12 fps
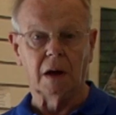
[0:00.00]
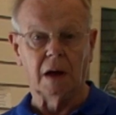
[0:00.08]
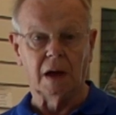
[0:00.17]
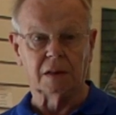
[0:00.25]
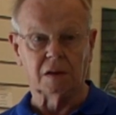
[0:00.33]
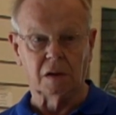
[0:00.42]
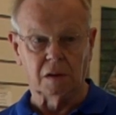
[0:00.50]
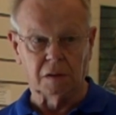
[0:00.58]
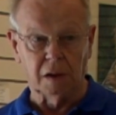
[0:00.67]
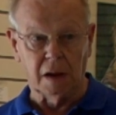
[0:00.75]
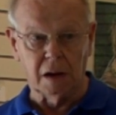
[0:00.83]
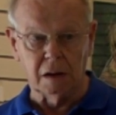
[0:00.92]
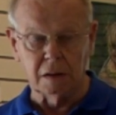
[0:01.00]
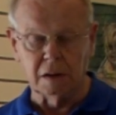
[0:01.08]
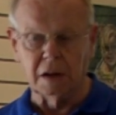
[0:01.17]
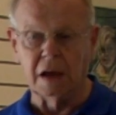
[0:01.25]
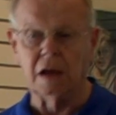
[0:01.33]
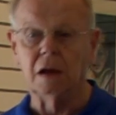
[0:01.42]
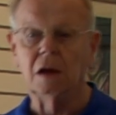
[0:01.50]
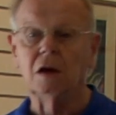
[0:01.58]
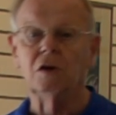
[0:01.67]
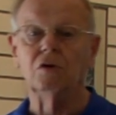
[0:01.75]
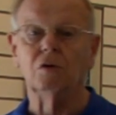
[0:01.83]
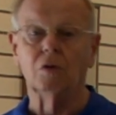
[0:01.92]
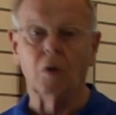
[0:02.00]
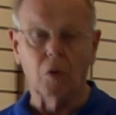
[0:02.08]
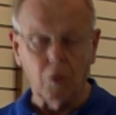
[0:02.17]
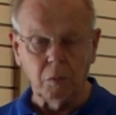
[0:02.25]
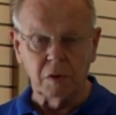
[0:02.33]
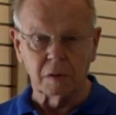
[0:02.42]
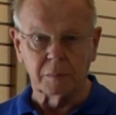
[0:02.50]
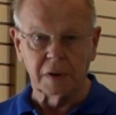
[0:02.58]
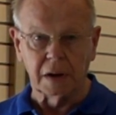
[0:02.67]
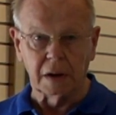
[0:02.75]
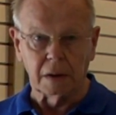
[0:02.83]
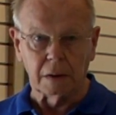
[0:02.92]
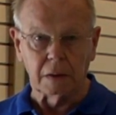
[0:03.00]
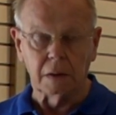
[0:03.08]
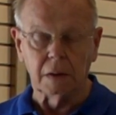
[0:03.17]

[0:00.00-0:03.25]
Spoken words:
At the end of the day, you go home with a painting.